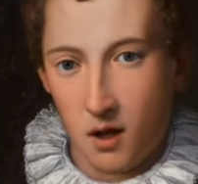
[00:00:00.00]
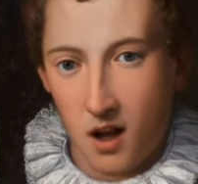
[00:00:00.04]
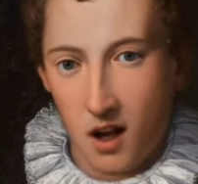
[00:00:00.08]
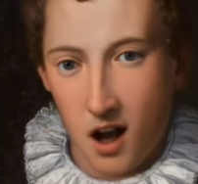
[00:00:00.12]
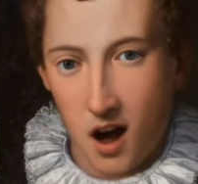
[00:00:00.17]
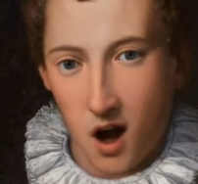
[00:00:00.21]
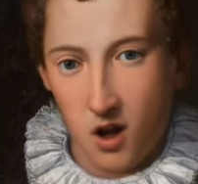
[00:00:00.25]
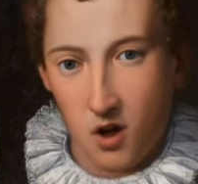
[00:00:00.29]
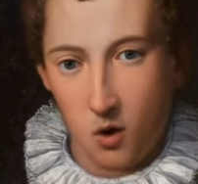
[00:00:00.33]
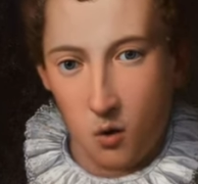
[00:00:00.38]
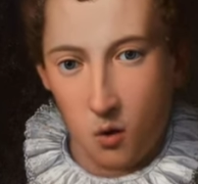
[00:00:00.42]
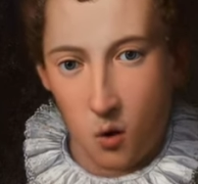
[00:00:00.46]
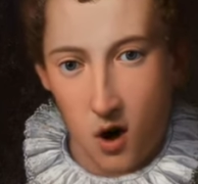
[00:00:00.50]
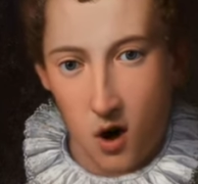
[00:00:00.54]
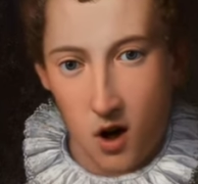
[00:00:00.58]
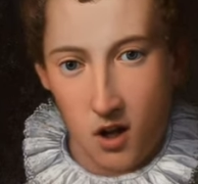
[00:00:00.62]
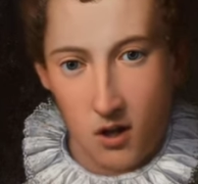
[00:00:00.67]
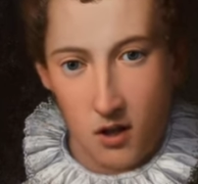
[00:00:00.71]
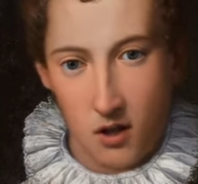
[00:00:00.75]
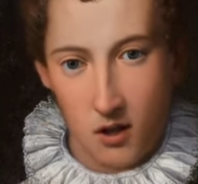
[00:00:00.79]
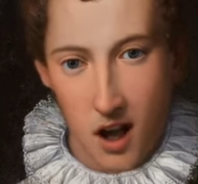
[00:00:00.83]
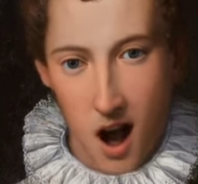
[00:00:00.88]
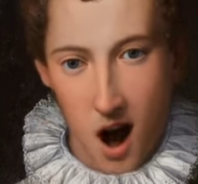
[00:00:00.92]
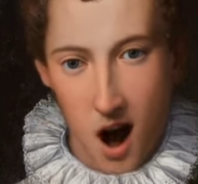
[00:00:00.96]
In other
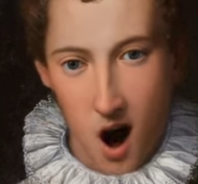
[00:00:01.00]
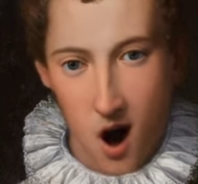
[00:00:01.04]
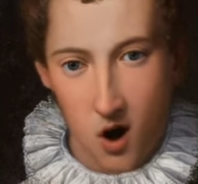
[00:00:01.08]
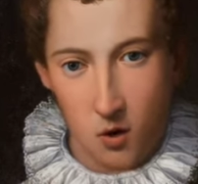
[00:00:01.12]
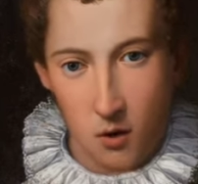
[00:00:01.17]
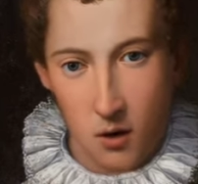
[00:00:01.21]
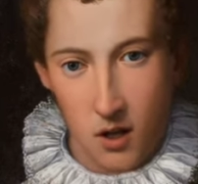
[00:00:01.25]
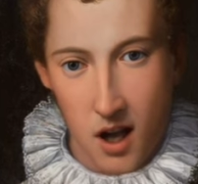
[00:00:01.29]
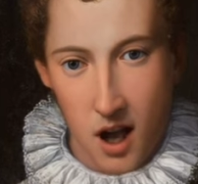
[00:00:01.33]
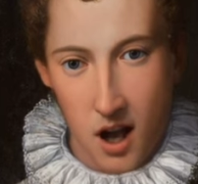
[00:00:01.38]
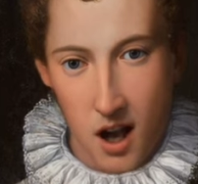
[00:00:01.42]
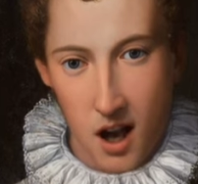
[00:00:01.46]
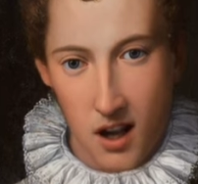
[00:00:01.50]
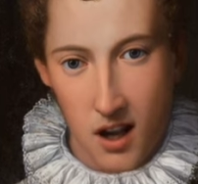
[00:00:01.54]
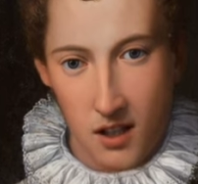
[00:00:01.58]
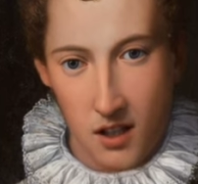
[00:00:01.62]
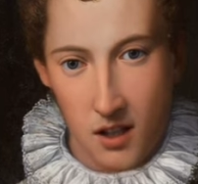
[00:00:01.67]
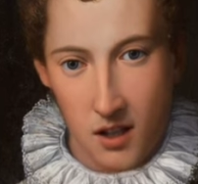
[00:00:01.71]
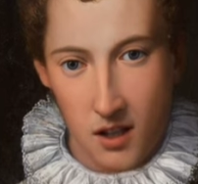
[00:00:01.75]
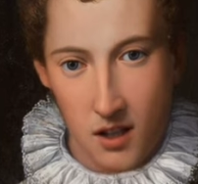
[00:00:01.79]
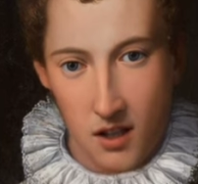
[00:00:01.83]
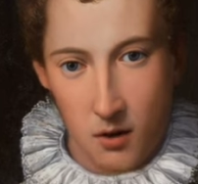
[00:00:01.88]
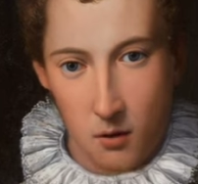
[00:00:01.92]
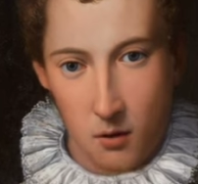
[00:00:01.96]
words, our psychic
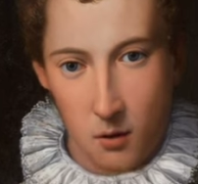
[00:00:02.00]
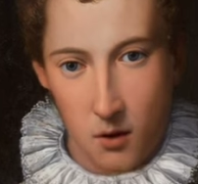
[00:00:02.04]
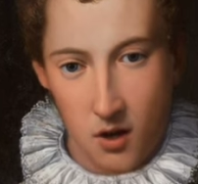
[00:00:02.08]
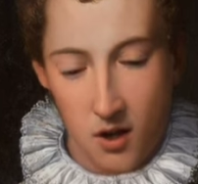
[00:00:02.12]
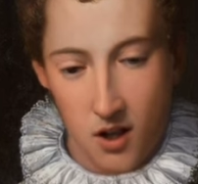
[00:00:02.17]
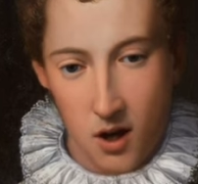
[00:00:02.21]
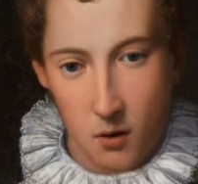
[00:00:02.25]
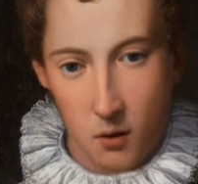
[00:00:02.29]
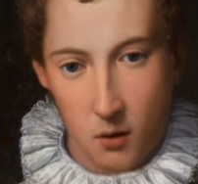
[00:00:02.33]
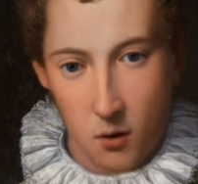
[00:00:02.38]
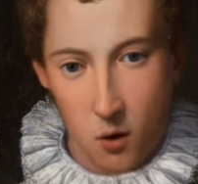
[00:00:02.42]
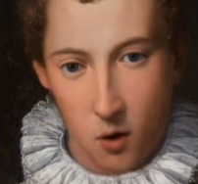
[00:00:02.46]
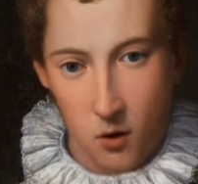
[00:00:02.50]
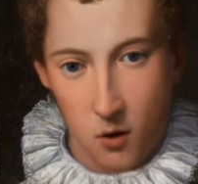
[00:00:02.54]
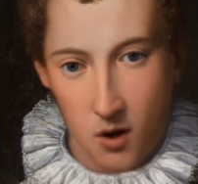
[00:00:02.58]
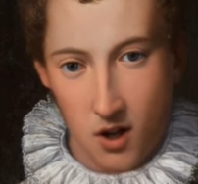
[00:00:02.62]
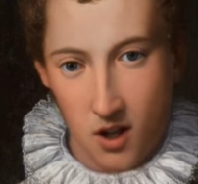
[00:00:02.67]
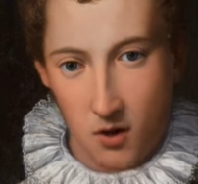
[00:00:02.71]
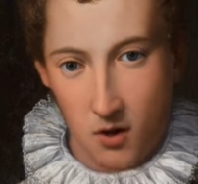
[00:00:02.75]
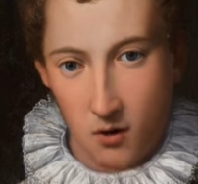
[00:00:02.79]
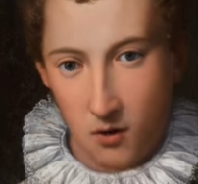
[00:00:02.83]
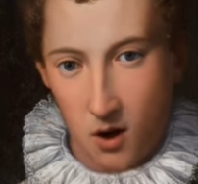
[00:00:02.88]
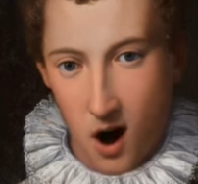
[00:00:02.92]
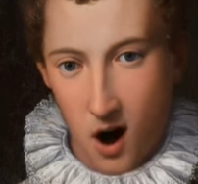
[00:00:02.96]
system is
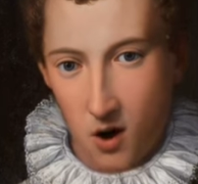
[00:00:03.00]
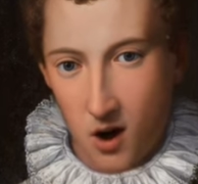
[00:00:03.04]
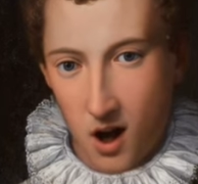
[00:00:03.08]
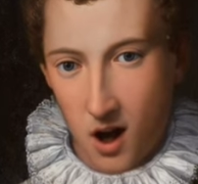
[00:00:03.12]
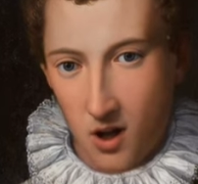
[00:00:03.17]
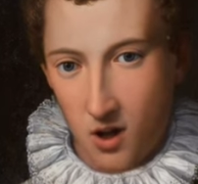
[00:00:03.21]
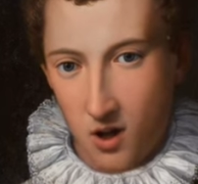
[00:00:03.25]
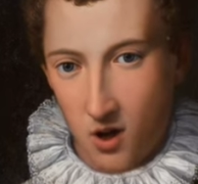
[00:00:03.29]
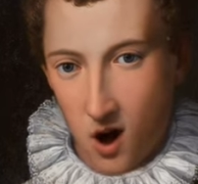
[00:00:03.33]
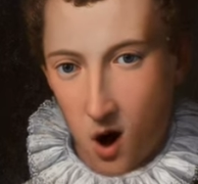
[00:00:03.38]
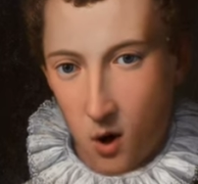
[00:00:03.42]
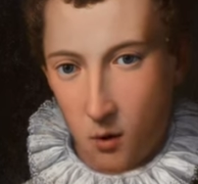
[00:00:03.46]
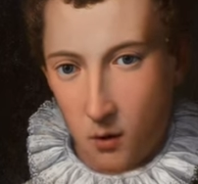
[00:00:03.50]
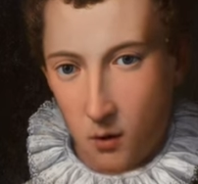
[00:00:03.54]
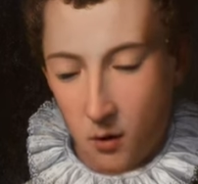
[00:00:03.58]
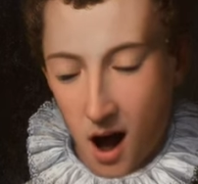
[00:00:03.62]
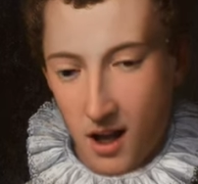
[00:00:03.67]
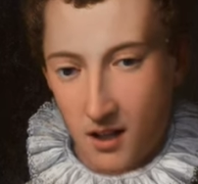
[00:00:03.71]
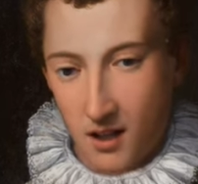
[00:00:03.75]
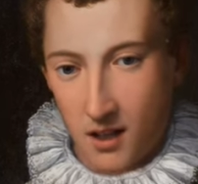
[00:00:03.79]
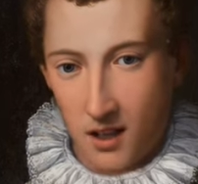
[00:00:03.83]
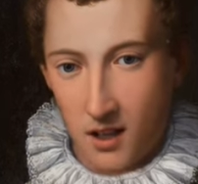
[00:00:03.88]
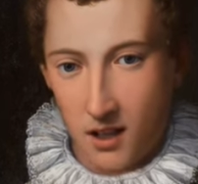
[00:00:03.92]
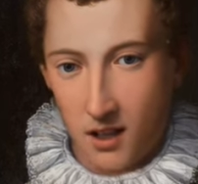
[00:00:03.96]
composed of various
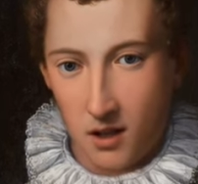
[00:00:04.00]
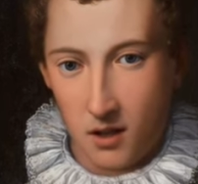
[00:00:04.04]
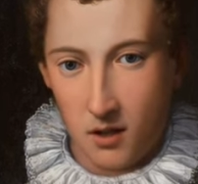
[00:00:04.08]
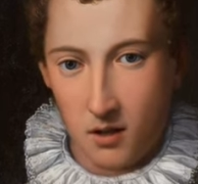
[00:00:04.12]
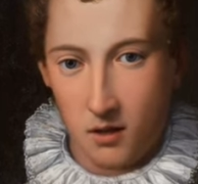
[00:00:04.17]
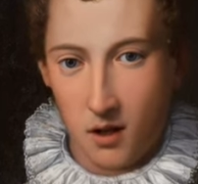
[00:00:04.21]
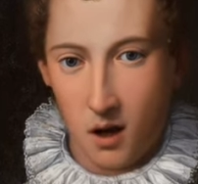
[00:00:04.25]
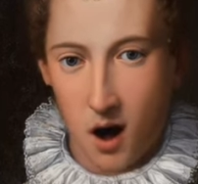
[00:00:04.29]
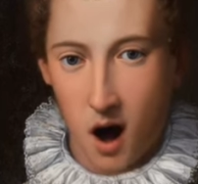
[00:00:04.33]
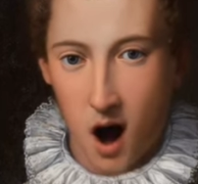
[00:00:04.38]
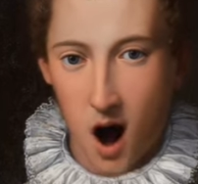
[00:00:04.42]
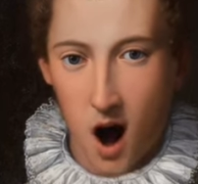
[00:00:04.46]
complexes,